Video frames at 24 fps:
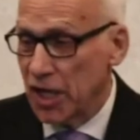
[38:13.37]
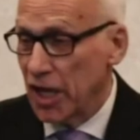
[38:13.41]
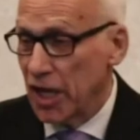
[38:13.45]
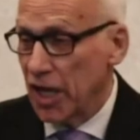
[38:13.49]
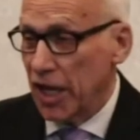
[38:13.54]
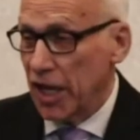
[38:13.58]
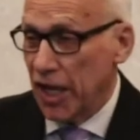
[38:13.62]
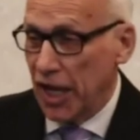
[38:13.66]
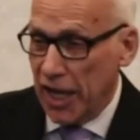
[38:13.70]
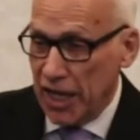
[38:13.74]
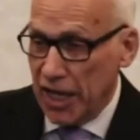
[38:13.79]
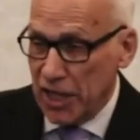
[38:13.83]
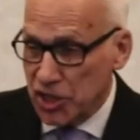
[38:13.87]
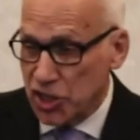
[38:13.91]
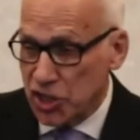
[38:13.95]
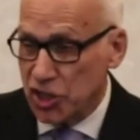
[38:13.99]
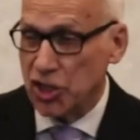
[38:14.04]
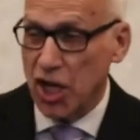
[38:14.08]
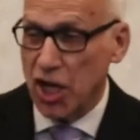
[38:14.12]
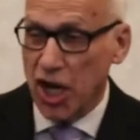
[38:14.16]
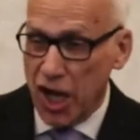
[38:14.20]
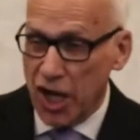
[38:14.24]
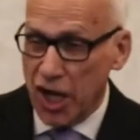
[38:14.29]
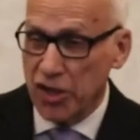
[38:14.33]
He
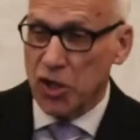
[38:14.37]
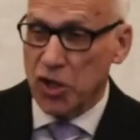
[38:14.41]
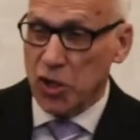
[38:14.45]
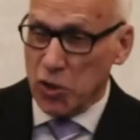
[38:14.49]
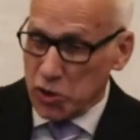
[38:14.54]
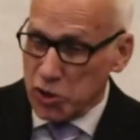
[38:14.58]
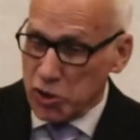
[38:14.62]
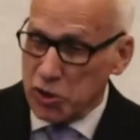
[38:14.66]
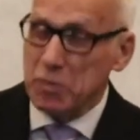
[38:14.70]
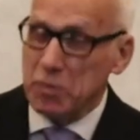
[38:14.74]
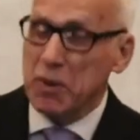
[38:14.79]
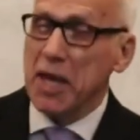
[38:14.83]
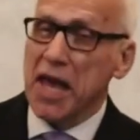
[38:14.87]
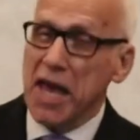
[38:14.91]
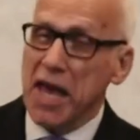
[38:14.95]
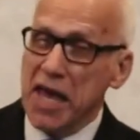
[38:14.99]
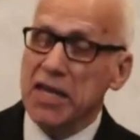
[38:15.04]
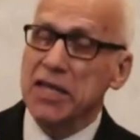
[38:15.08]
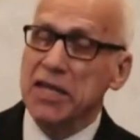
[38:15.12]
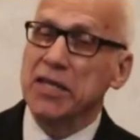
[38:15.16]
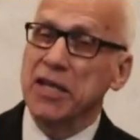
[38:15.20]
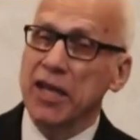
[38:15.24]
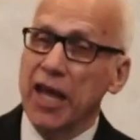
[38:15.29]
saw those men